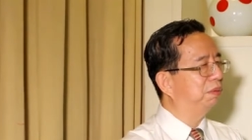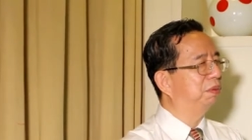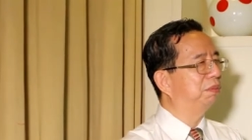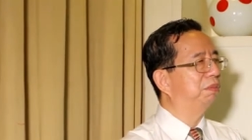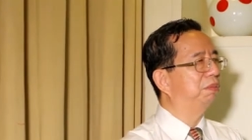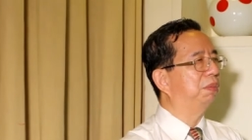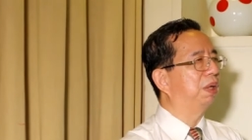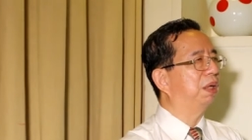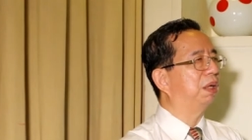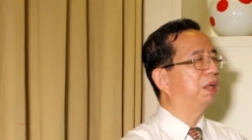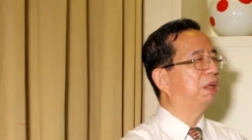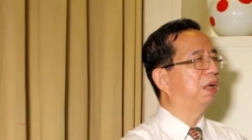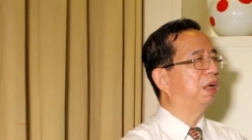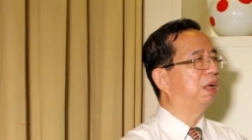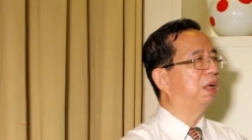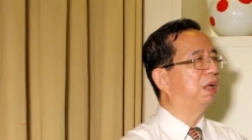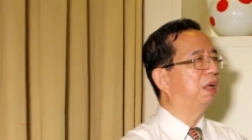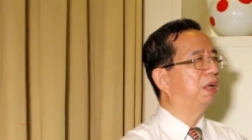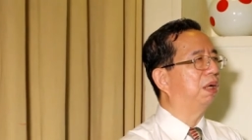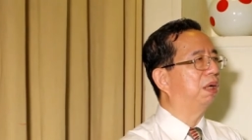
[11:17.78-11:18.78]
make
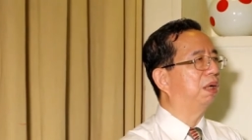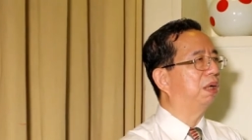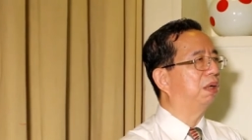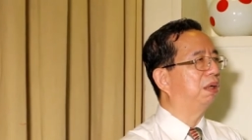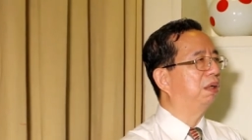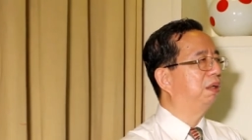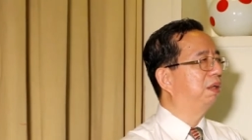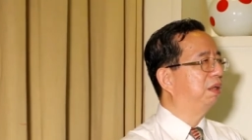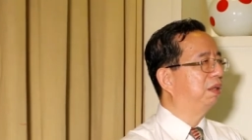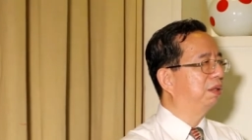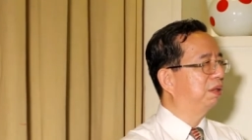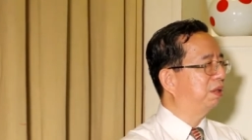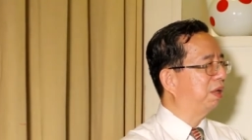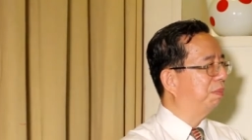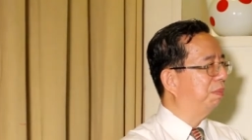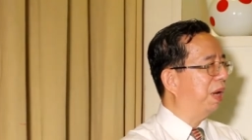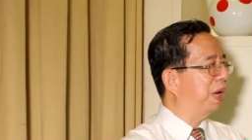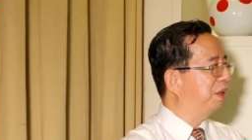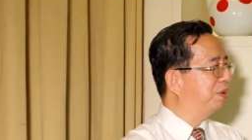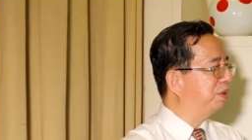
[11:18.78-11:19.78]
uh,
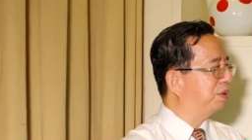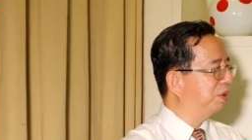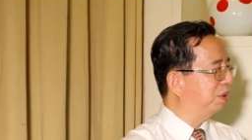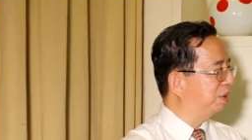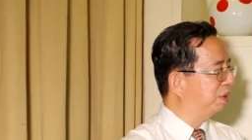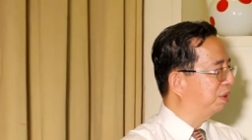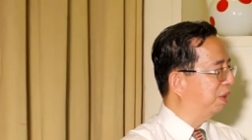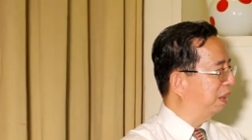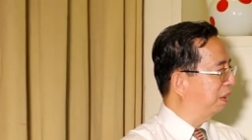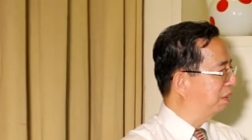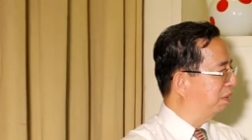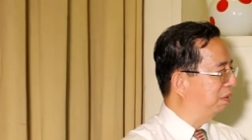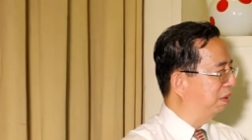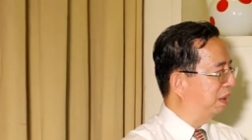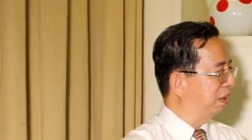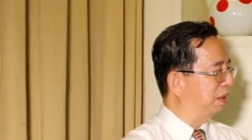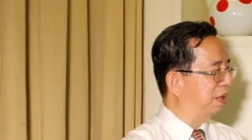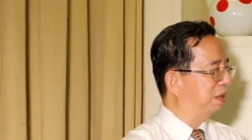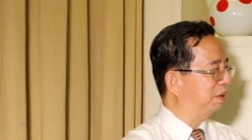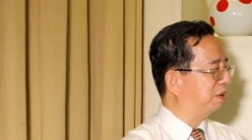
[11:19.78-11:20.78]
some answers that
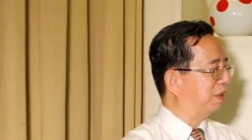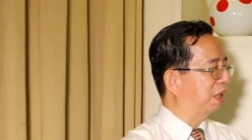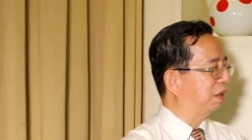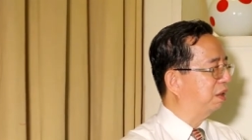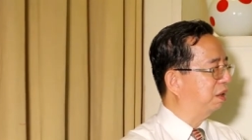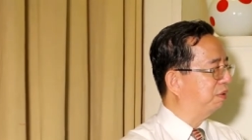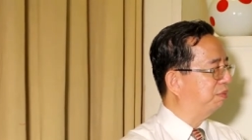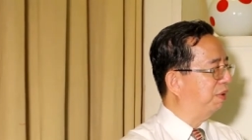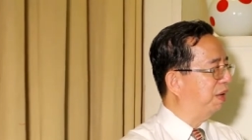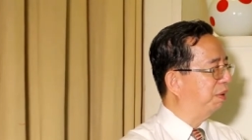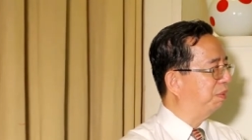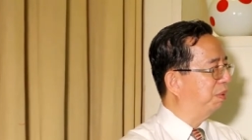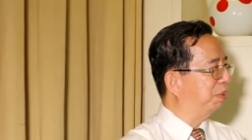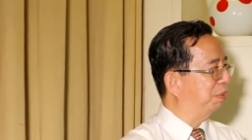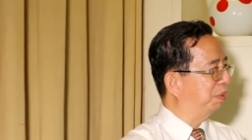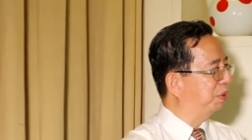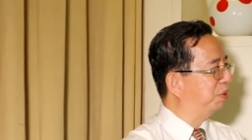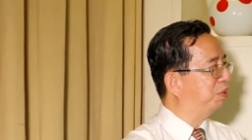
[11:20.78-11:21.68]
did not satisfy me, because